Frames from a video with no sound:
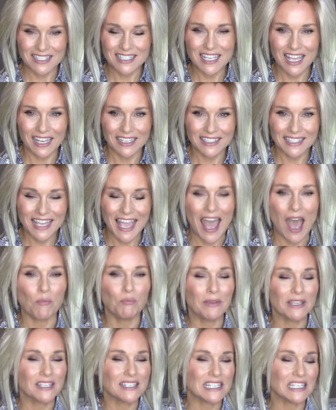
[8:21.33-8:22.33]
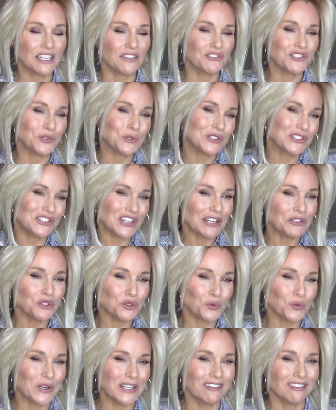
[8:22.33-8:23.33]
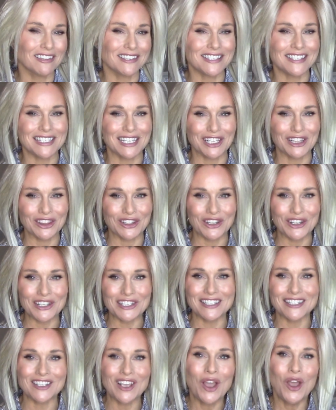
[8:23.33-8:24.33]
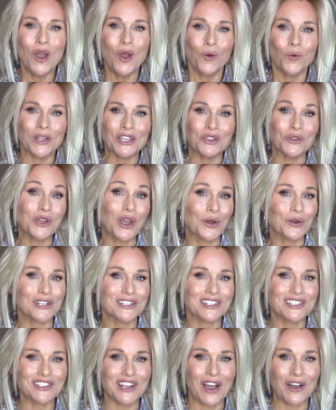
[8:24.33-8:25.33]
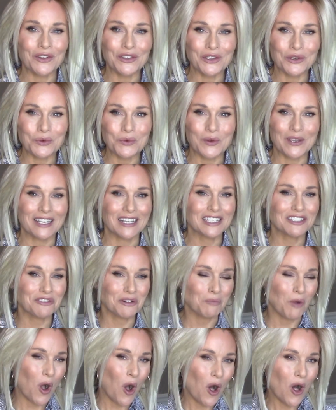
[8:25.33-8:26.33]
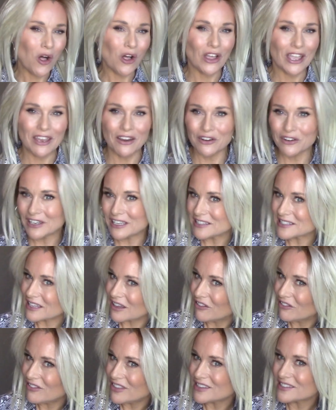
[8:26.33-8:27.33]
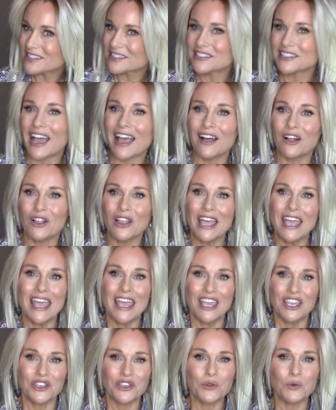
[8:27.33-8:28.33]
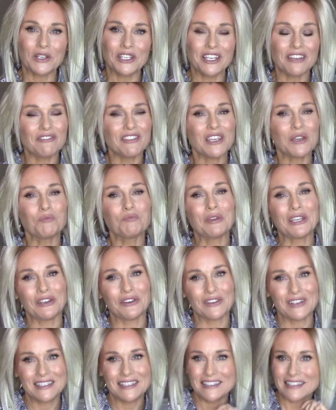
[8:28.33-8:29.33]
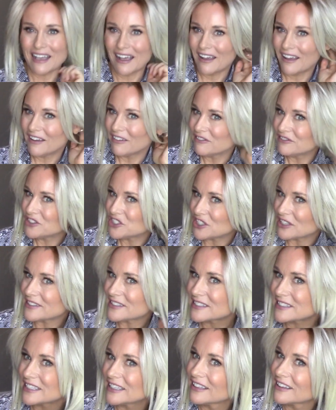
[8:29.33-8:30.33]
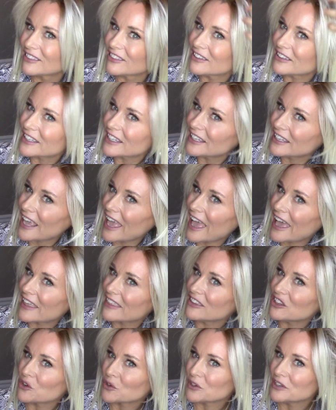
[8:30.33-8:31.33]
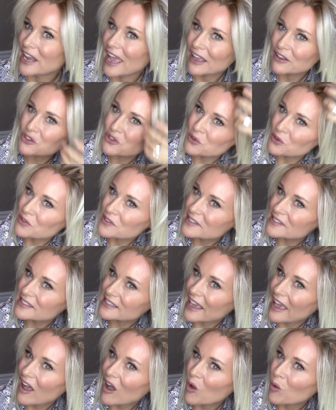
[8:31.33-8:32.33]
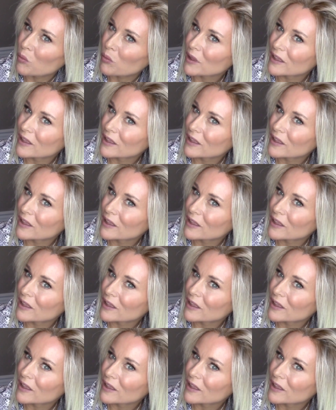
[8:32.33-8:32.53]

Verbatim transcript: tied cap because it gives you such realistic looks when you go to style your wigs. From all areas of this style, you would give the appearance of just looking at your natural scalp.